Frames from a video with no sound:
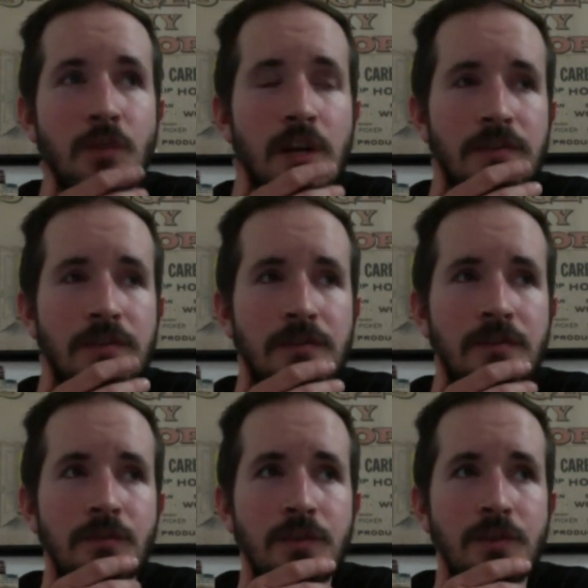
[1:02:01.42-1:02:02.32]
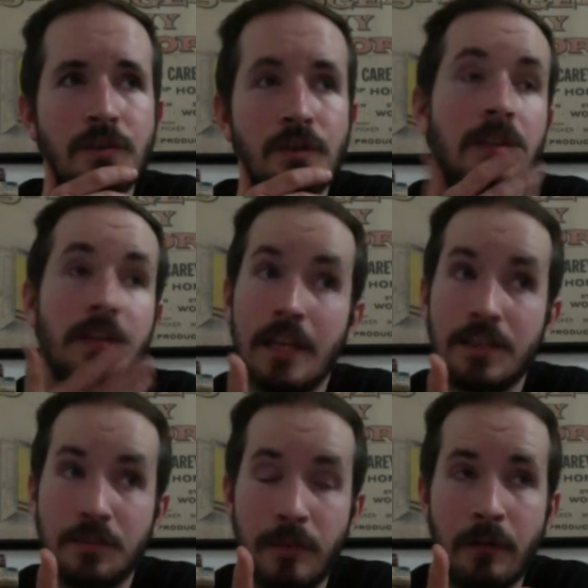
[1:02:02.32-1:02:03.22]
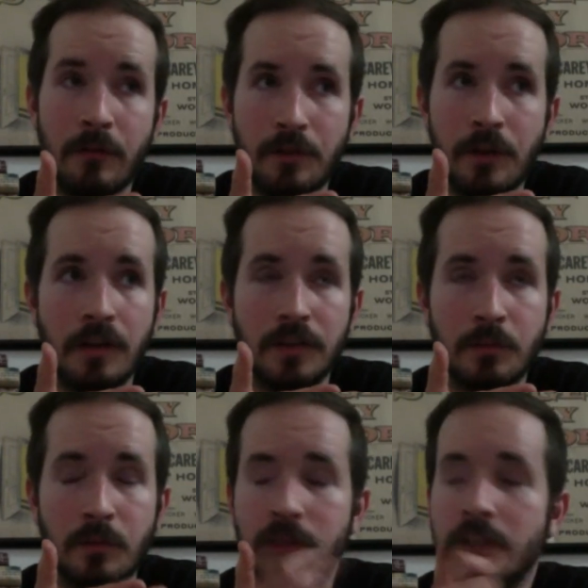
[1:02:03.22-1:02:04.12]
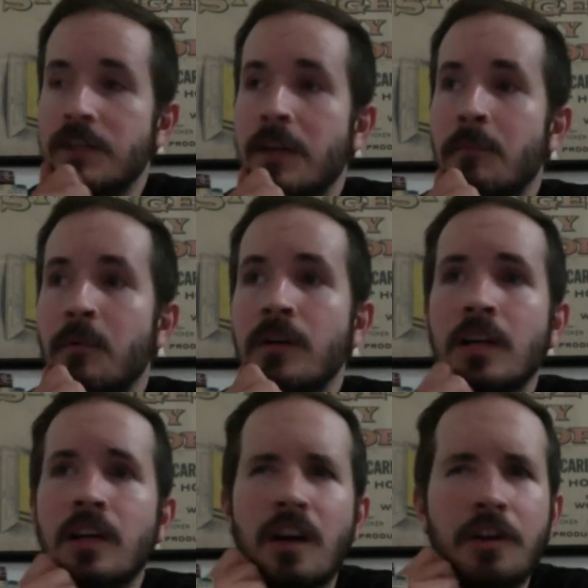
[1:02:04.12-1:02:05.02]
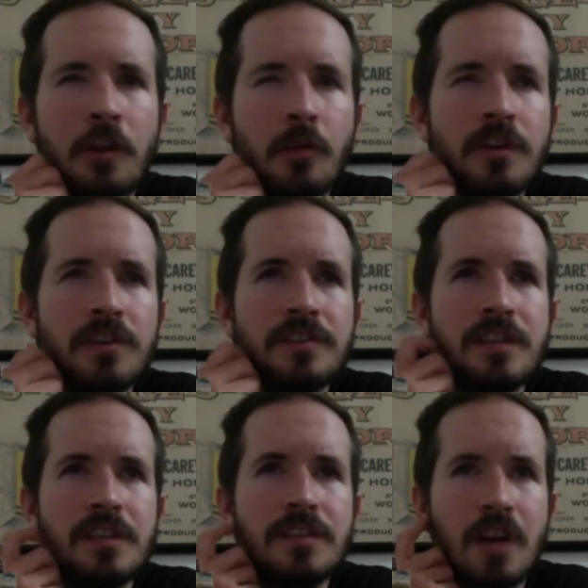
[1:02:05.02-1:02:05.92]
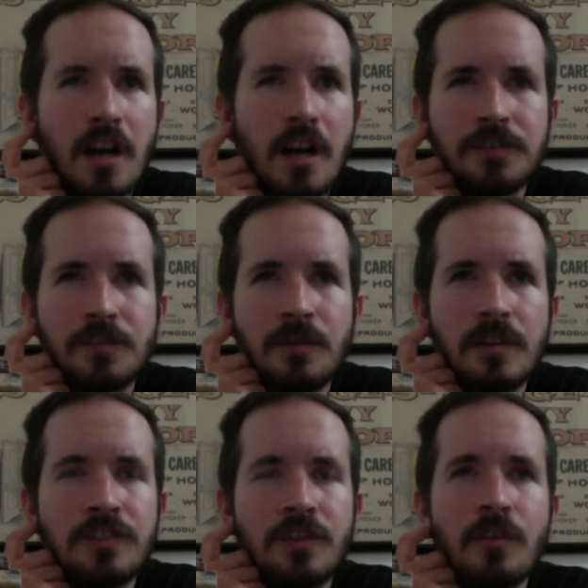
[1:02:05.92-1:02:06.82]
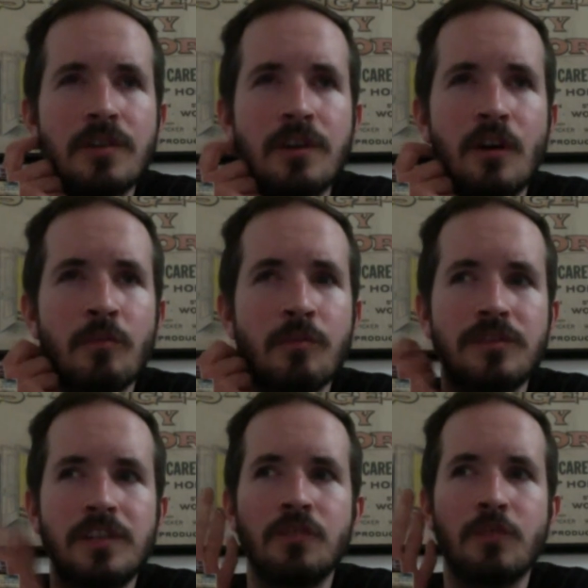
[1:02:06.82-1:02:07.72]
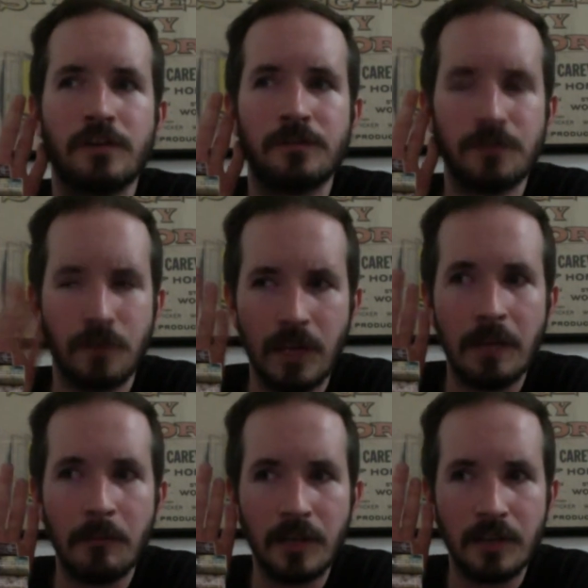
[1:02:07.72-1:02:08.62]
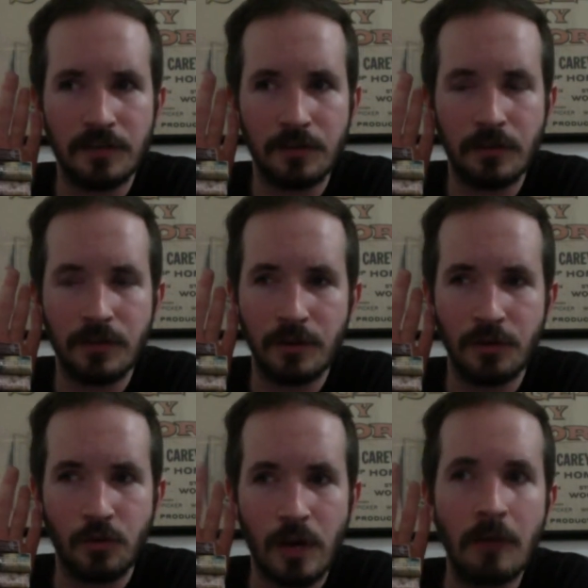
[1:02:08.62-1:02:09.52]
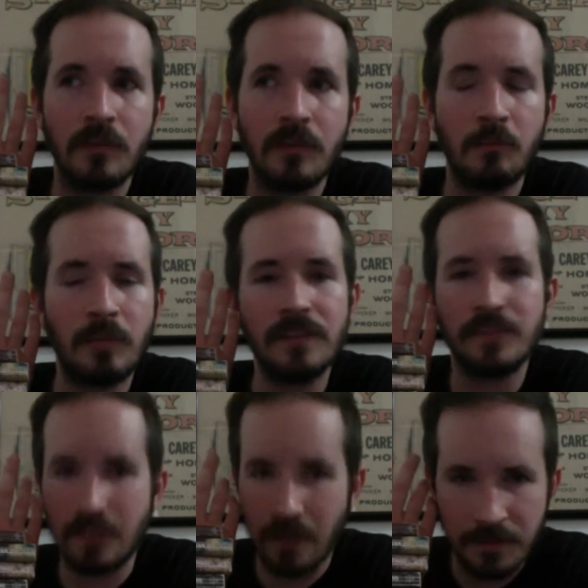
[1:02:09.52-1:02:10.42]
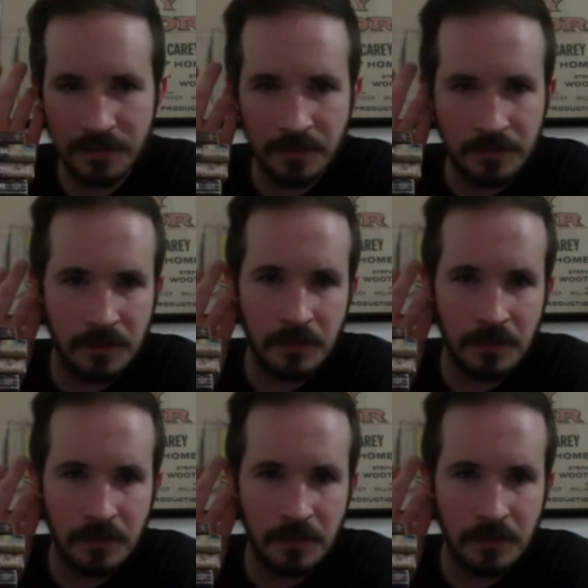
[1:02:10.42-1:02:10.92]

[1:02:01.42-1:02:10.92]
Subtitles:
Westerns, which are, in the case of Power of the Dog is a perfect example. Another one is Hostel. It's all the prestige Westerns are lame because they're drowned in PC nonsense.